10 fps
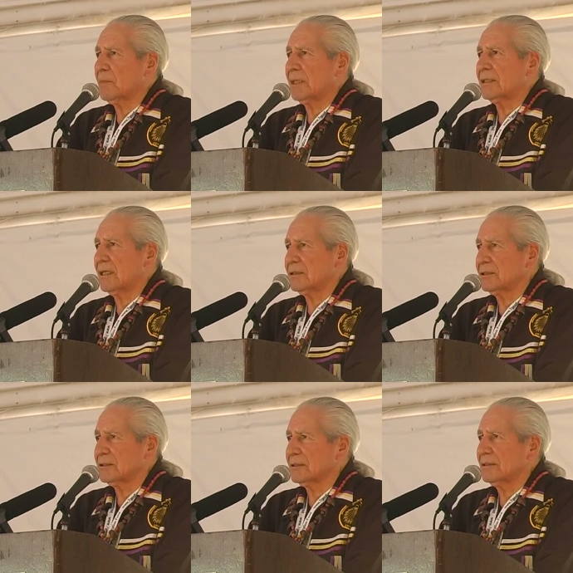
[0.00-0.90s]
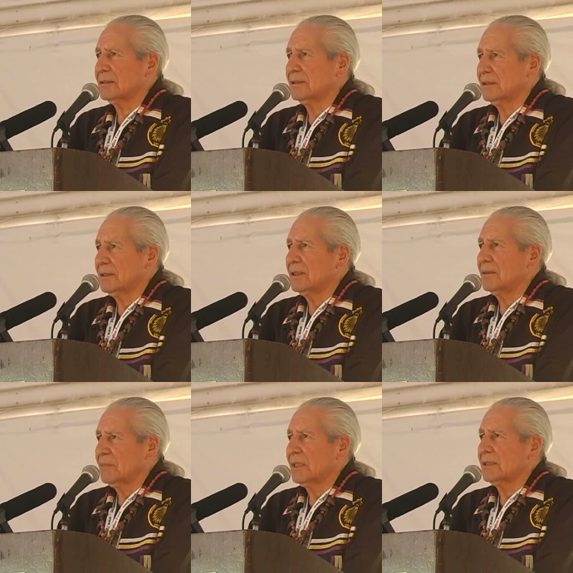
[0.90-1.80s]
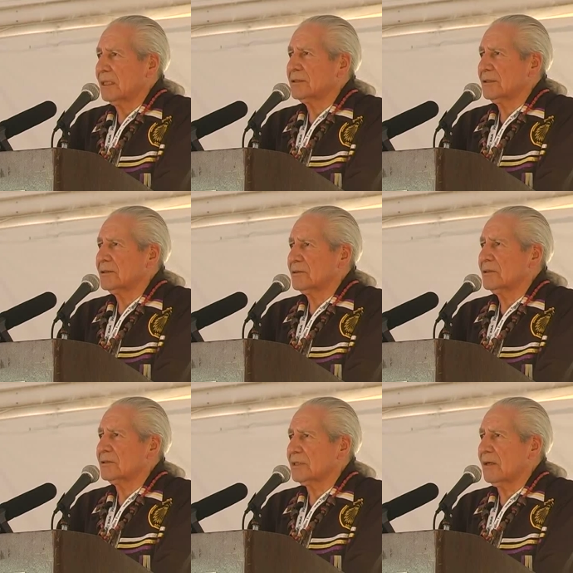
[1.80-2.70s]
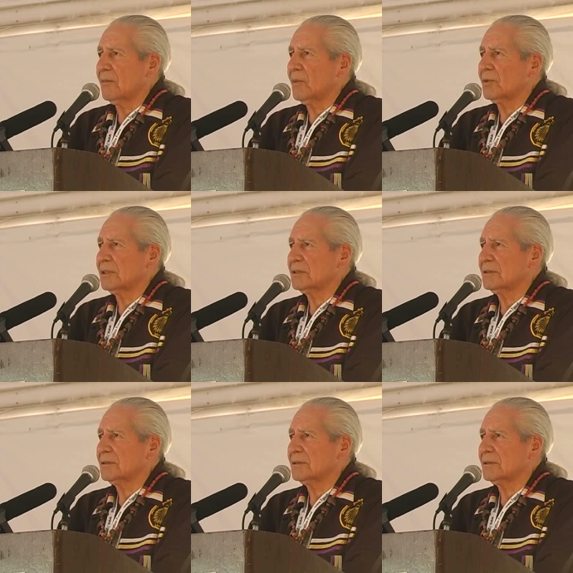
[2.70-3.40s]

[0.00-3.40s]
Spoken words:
pay attention to your ceremonies.